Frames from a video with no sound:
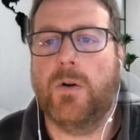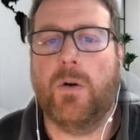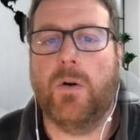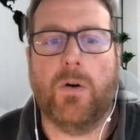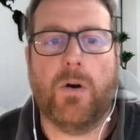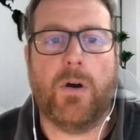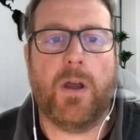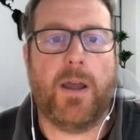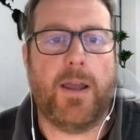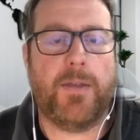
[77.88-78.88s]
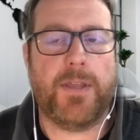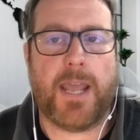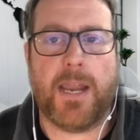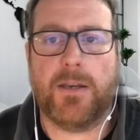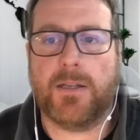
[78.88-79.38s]
or at
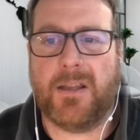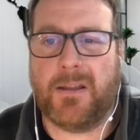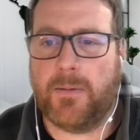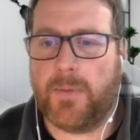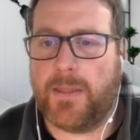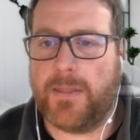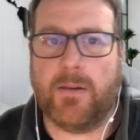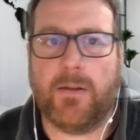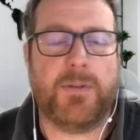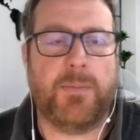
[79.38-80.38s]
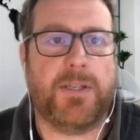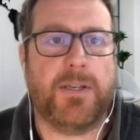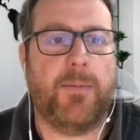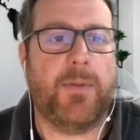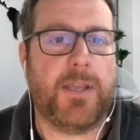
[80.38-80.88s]
the end, and there'll obviously be
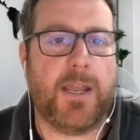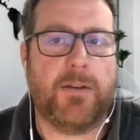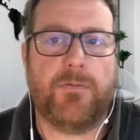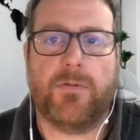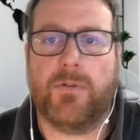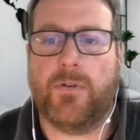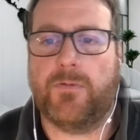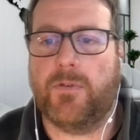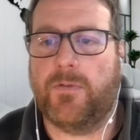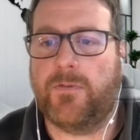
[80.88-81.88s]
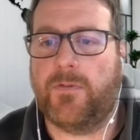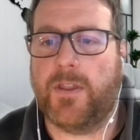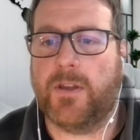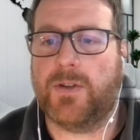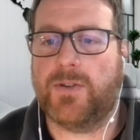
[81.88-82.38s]
time at the end for
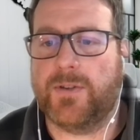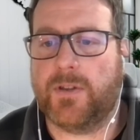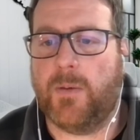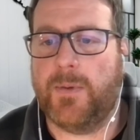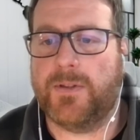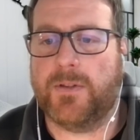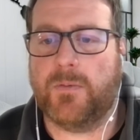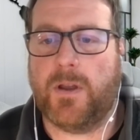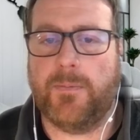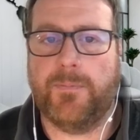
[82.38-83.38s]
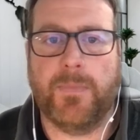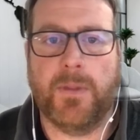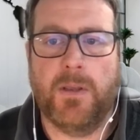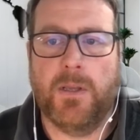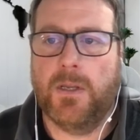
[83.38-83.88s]
further questions and comments as well.
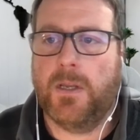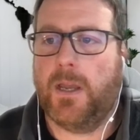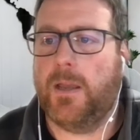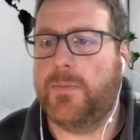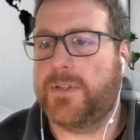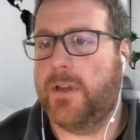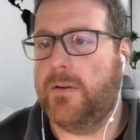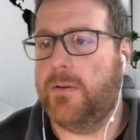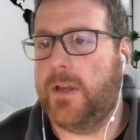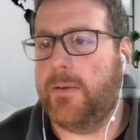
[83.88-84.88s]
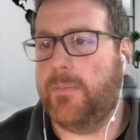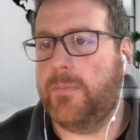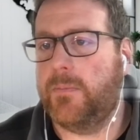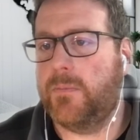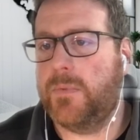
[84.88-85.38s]

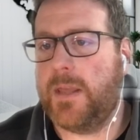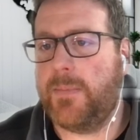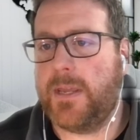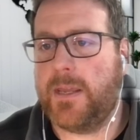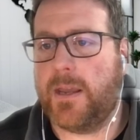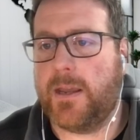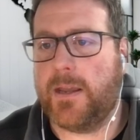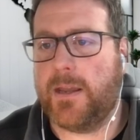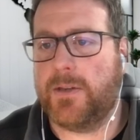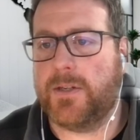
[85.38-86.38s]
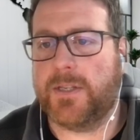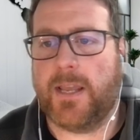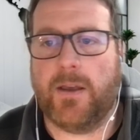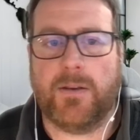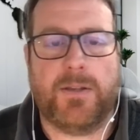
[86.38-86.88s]
So let me just
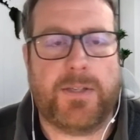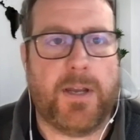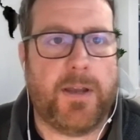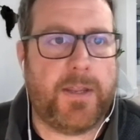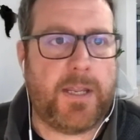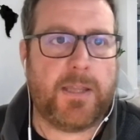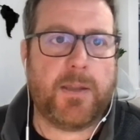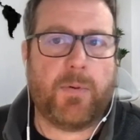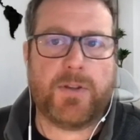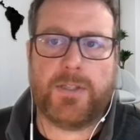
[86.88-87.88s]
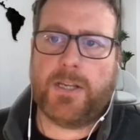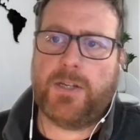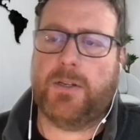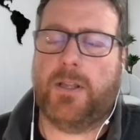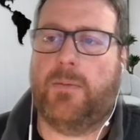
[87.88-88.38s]
get on and start the
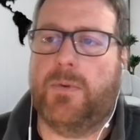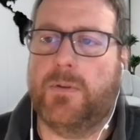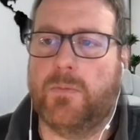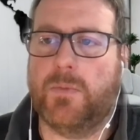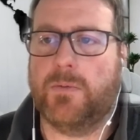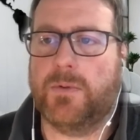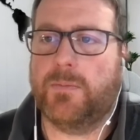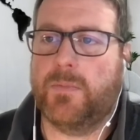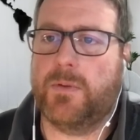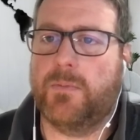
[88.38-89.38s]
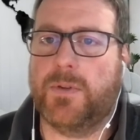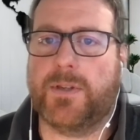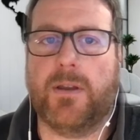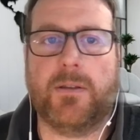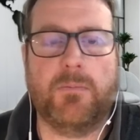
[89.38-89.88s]
presentation, and then we'll
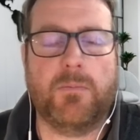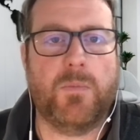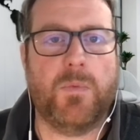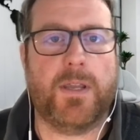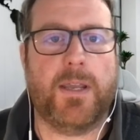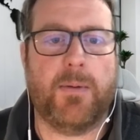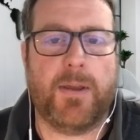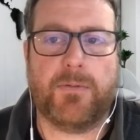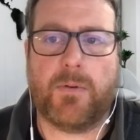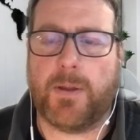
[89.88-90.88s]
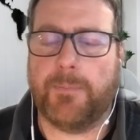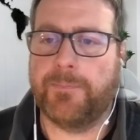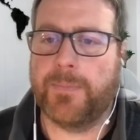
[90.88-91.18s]
start working our way through it.